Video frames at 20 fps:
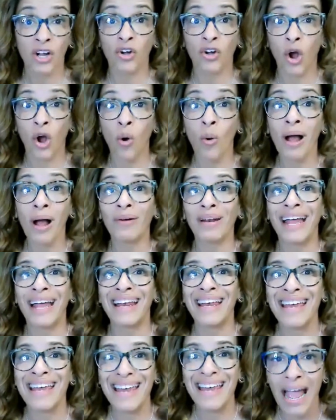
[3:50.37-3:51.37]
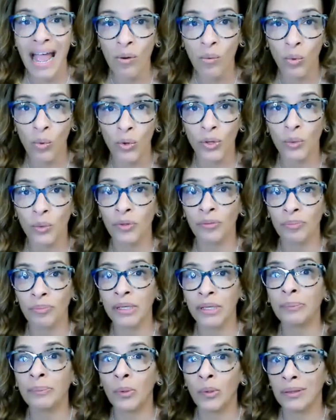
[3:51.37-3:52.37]
Go out and network with
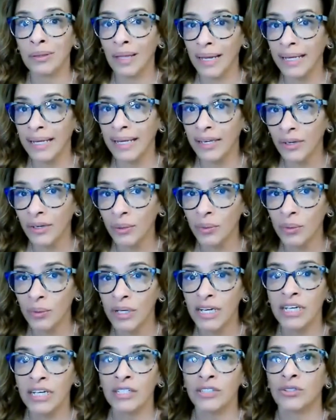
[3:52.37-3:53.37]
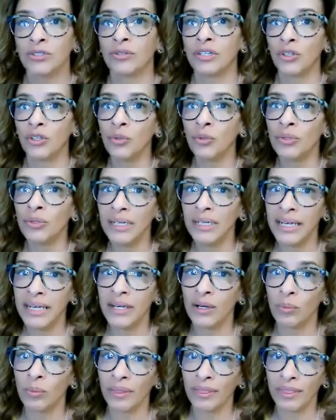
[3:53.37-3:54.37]
people like you so that you can
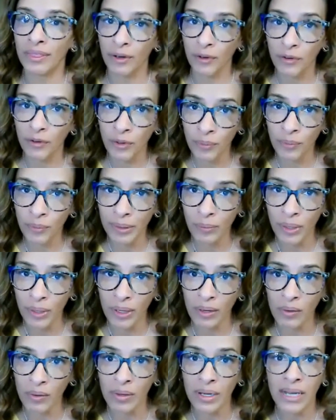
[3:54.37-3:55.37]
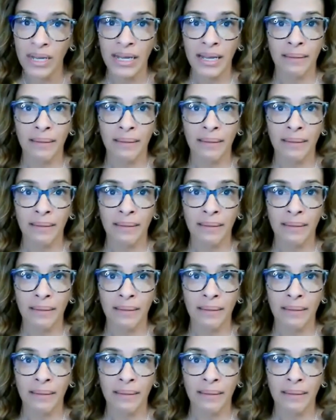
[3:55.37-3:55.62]
hear what they're doing well,